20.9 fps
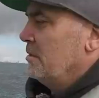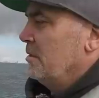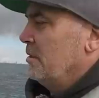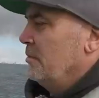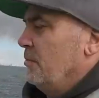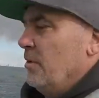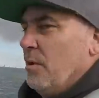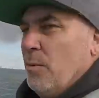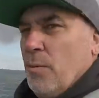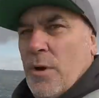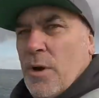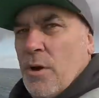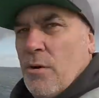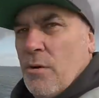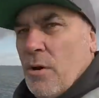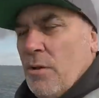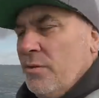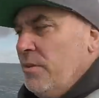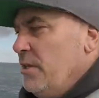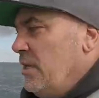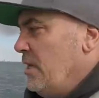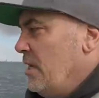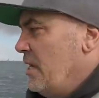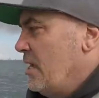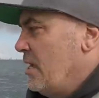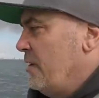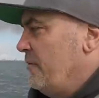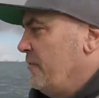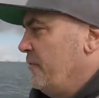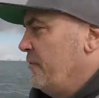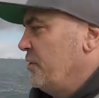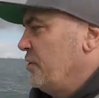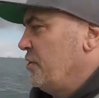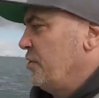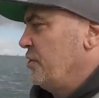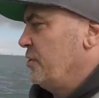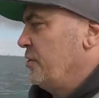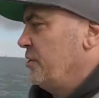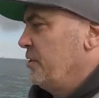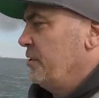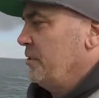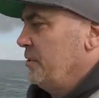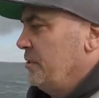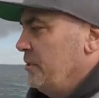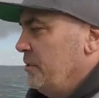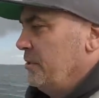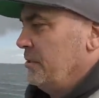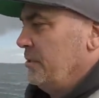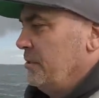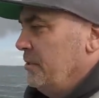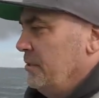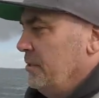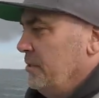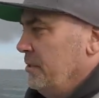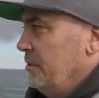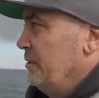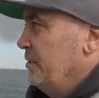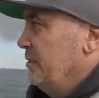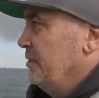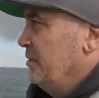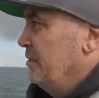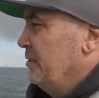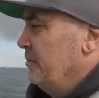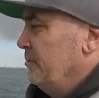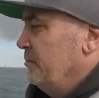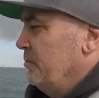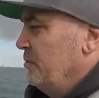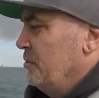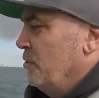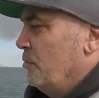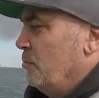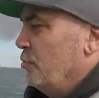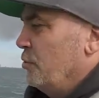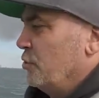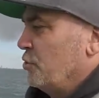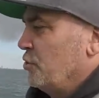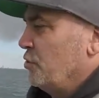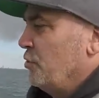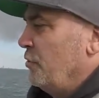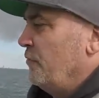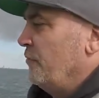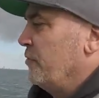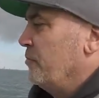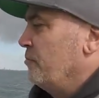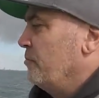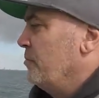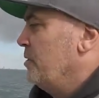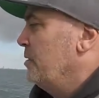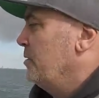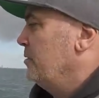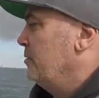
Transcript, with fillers: And we were on the fish, we got pushed off them.